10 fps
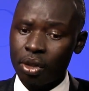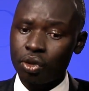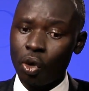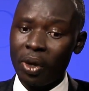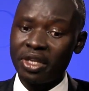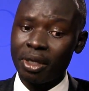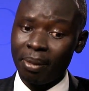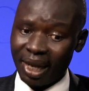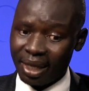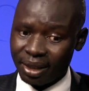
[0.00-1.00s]
So it's
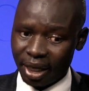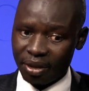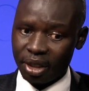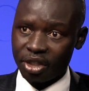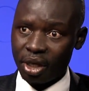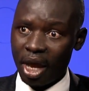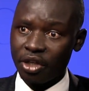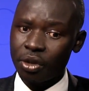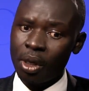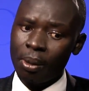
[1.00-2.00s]
a blessing in the
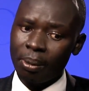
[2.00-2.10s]
disguise.